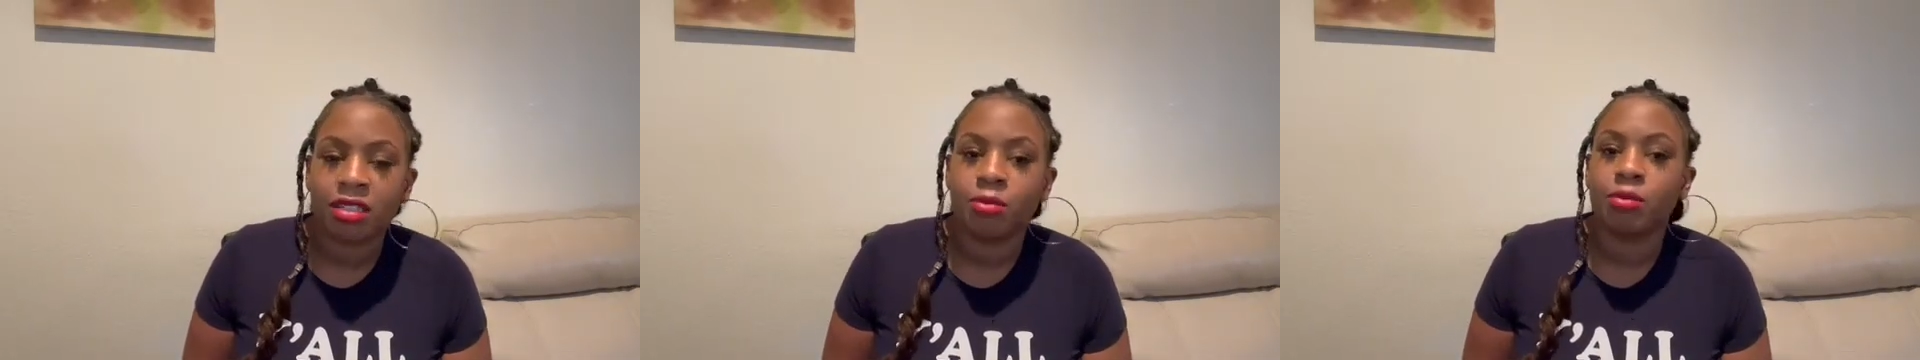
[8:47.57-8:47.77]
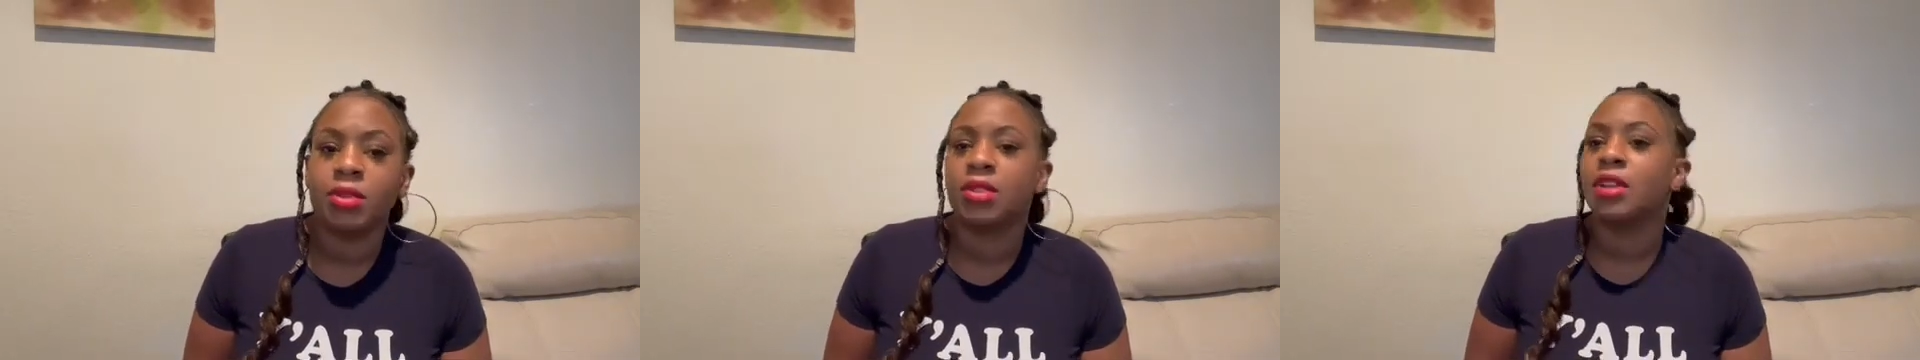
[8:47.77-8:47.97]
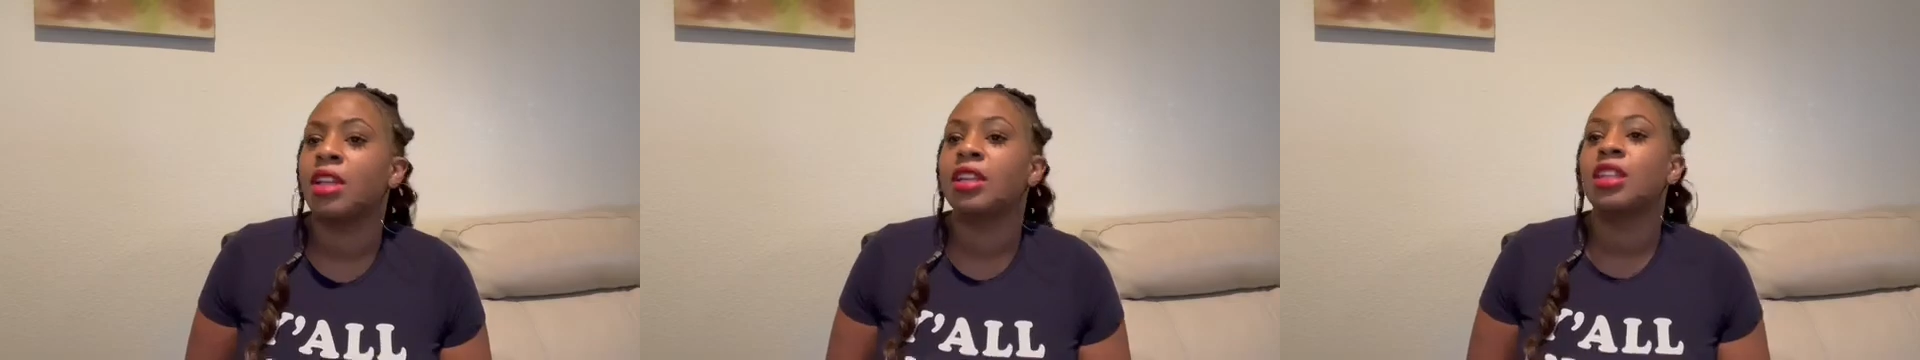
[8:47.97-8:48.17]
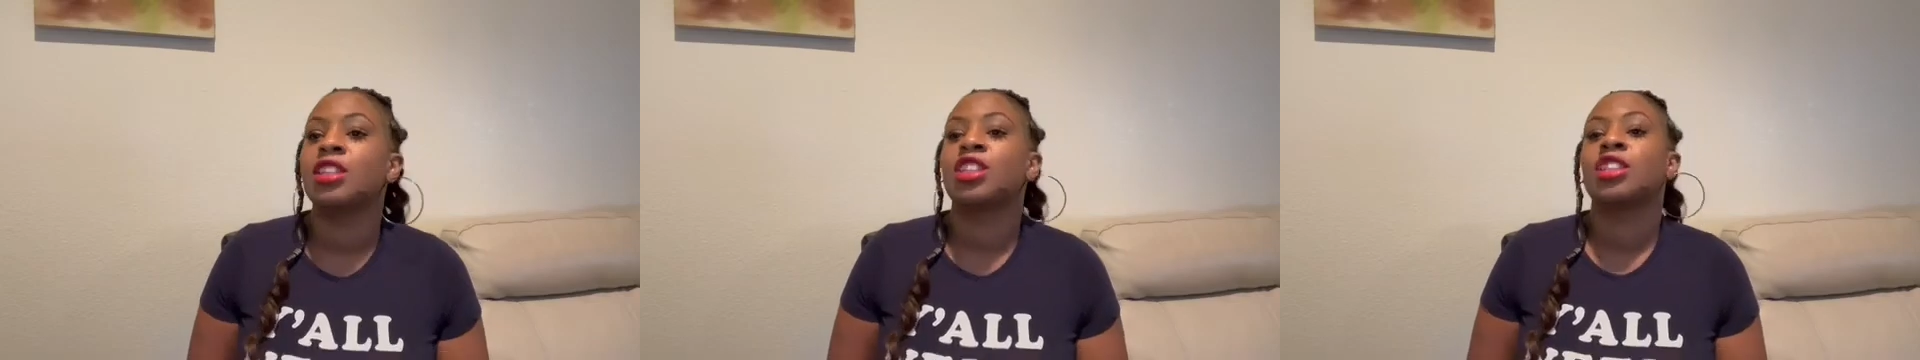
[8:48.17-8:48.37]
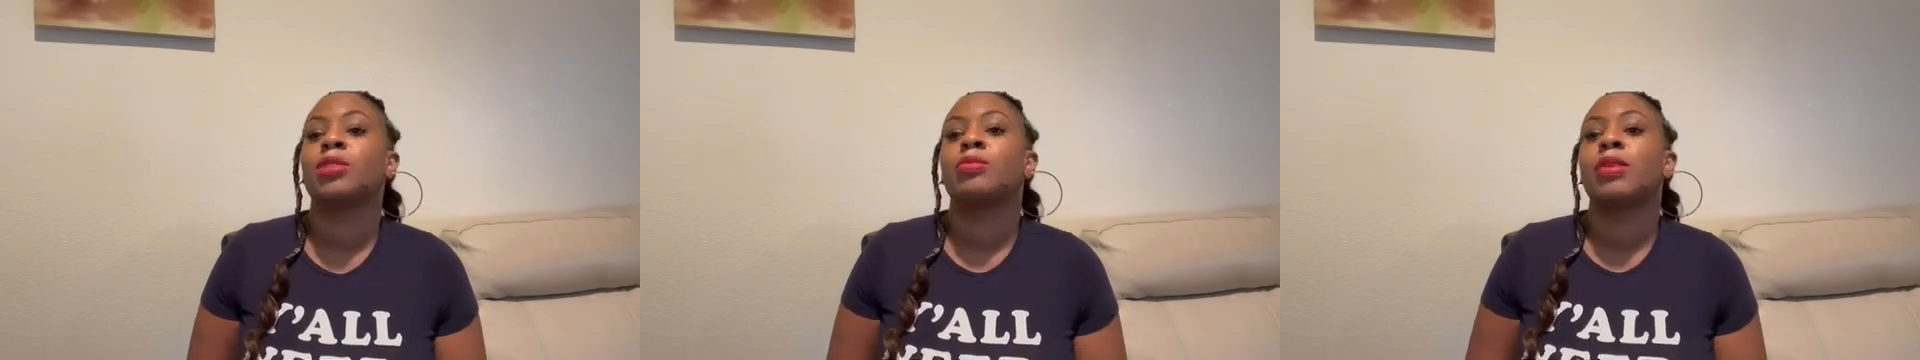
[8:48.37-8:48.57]
and then
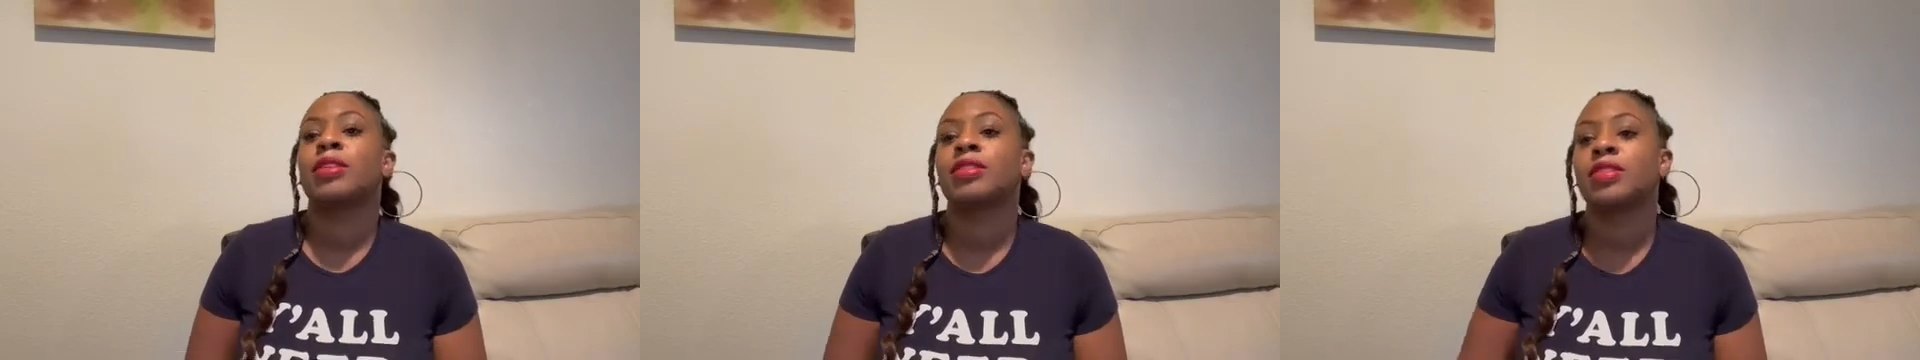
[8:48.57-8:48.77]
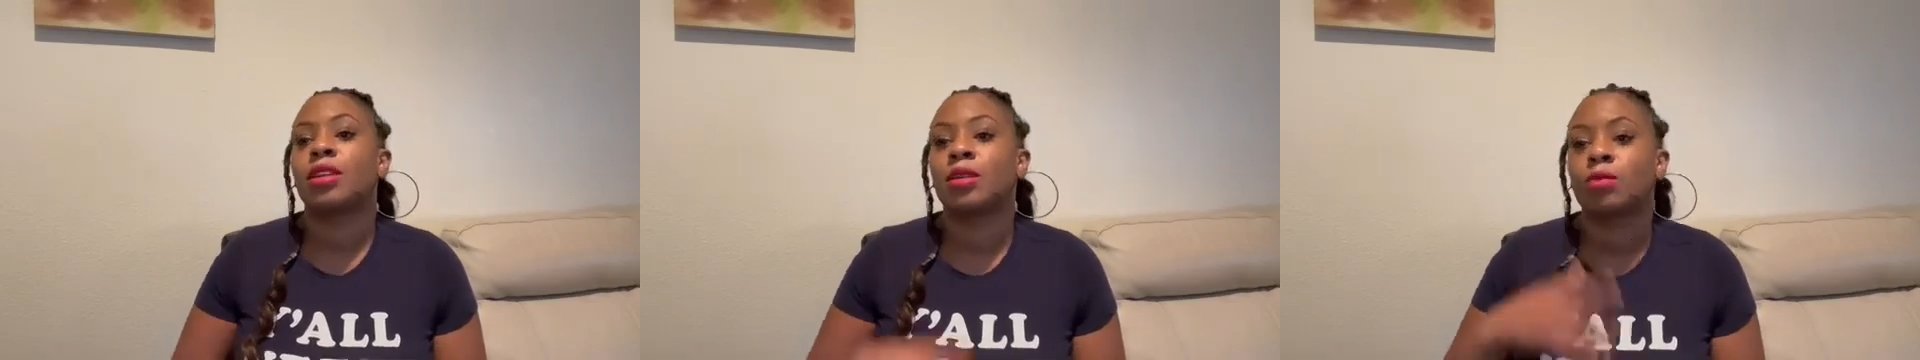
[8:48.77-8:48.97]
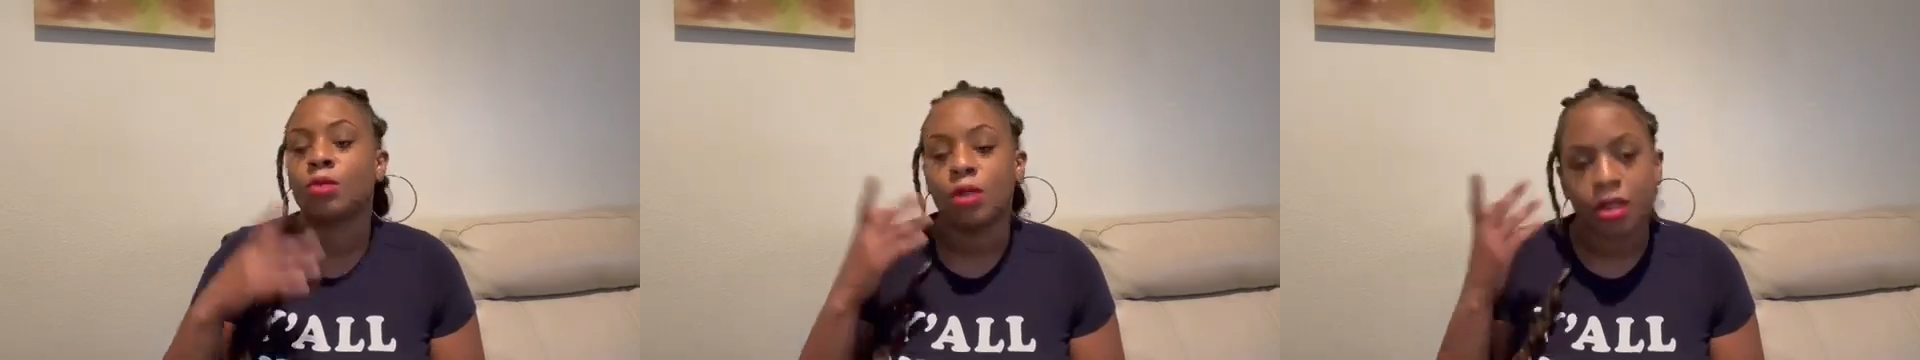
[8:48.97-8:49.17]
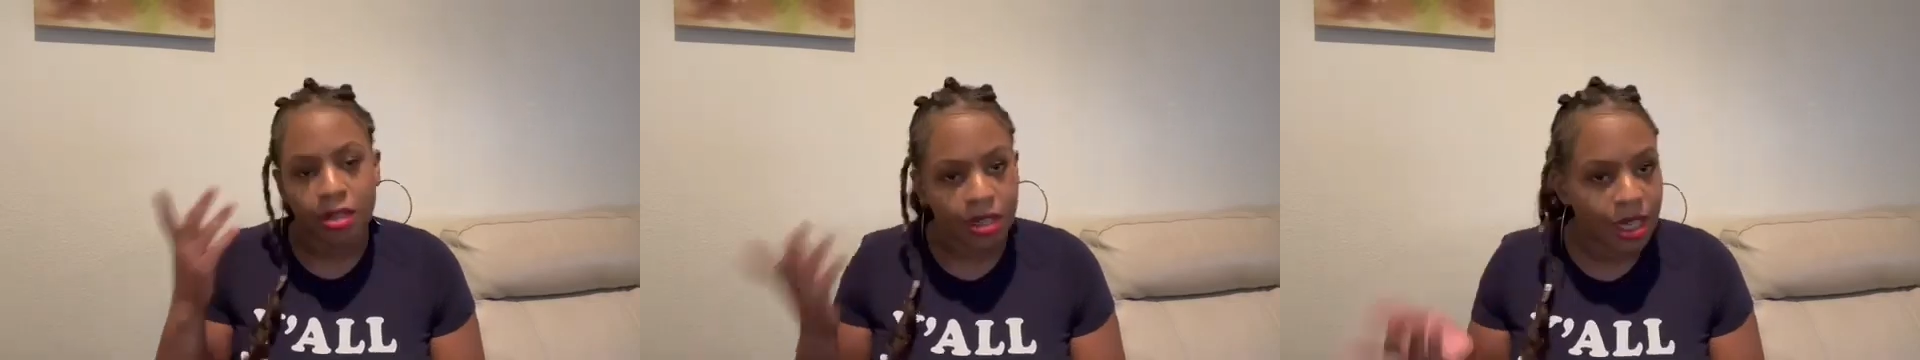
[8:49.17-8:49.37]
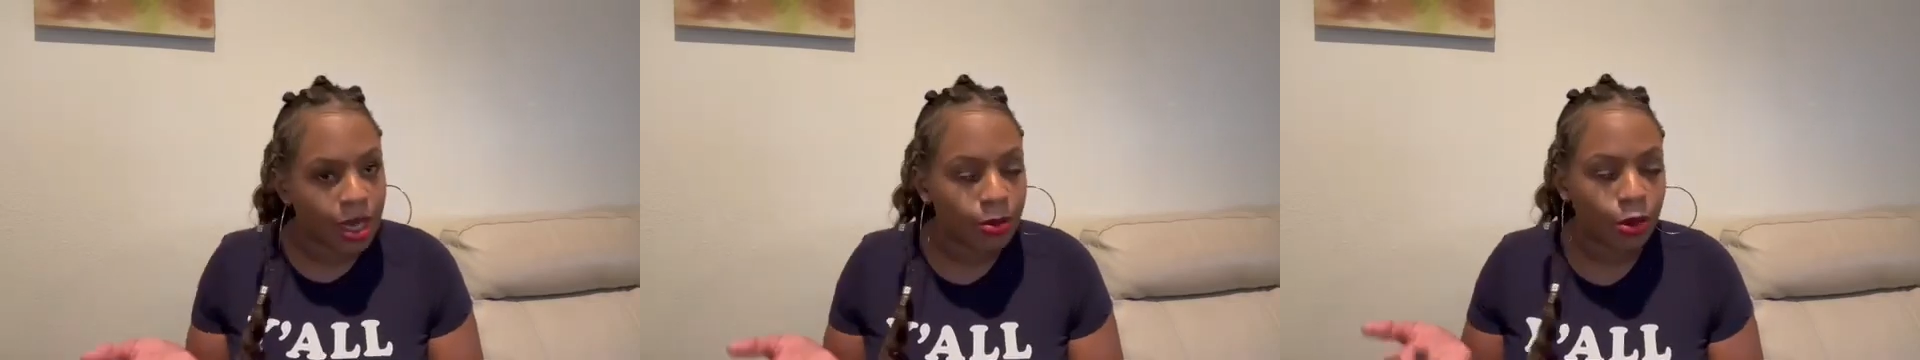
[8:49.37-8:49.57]
she messed up her
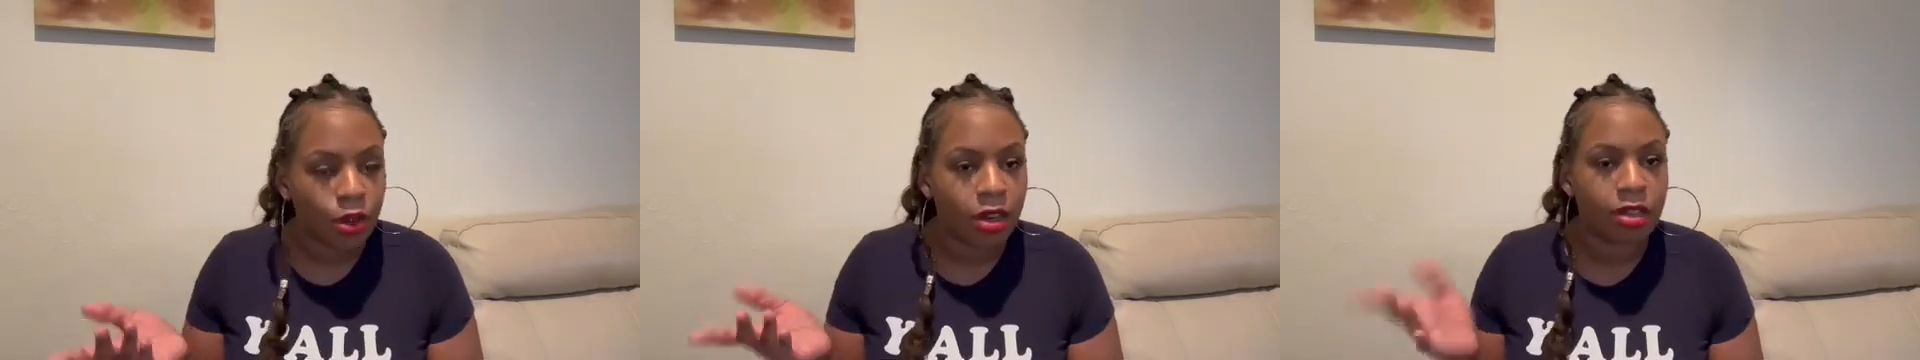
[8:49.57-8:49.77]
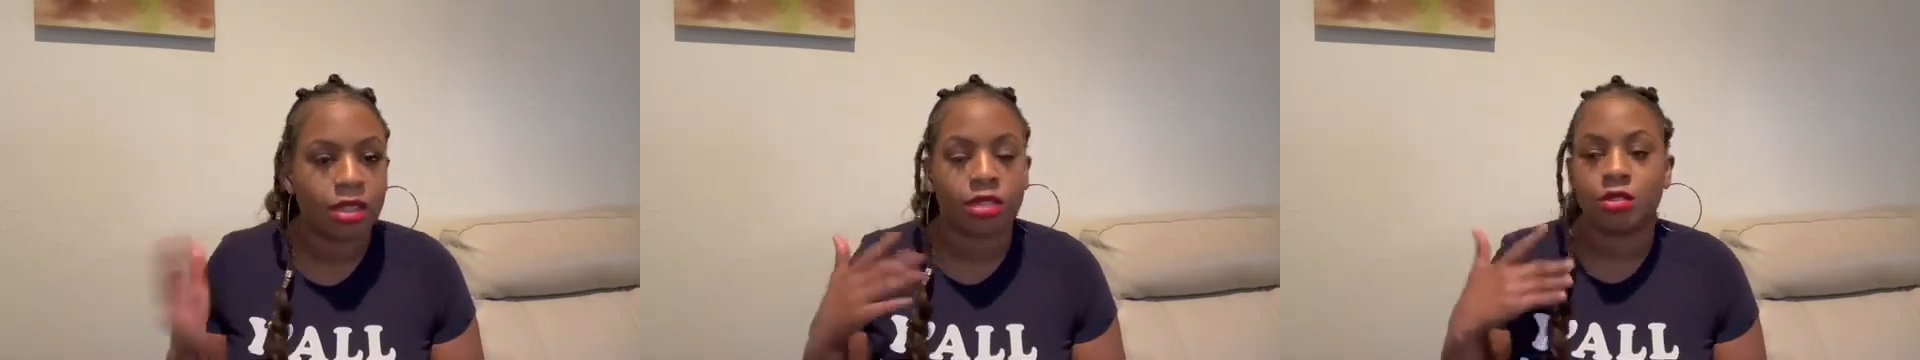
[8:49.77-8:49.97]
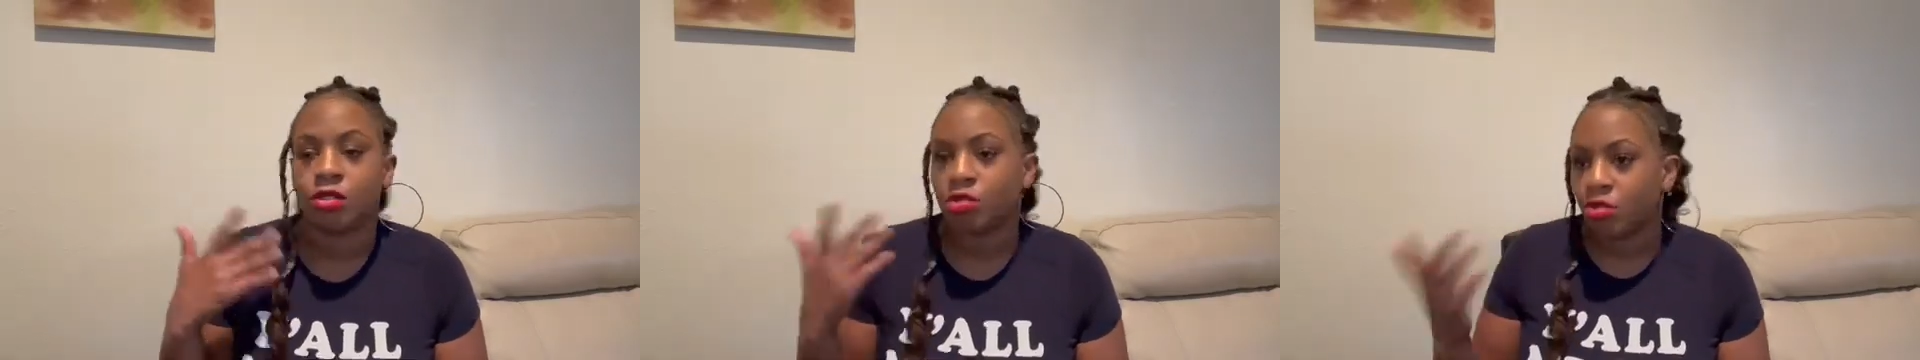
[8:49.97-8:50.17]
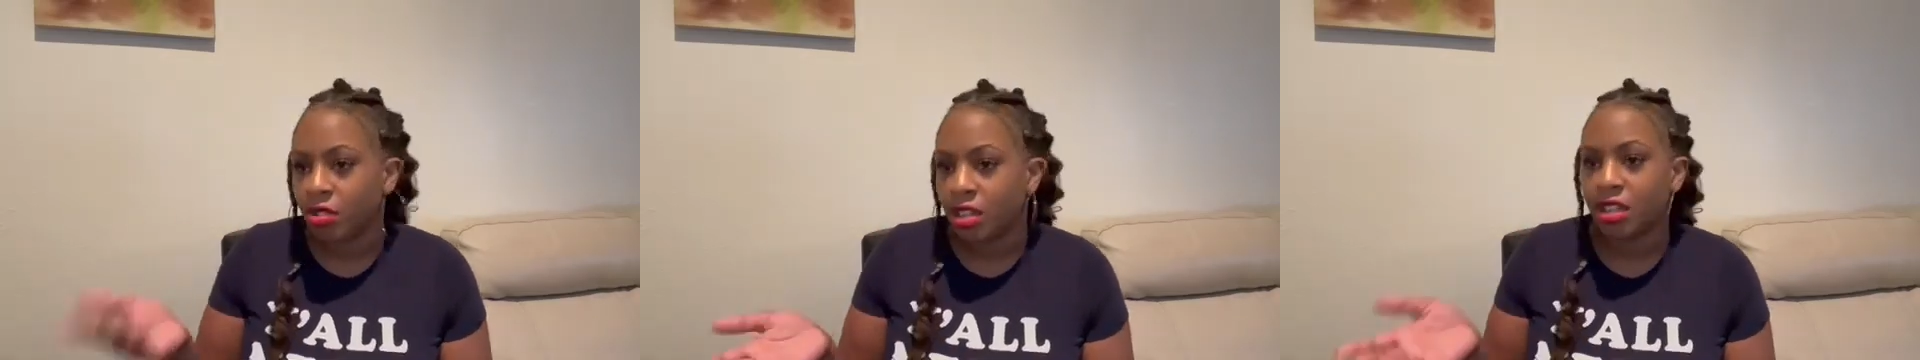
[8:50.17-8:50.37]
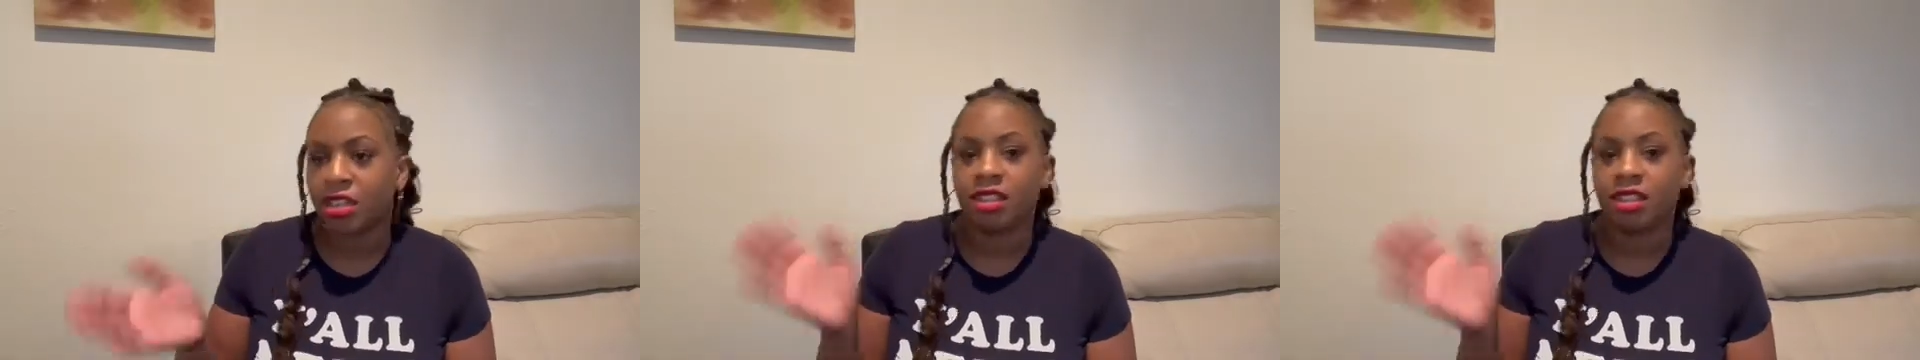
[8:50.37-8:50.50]
name and called it Quinton,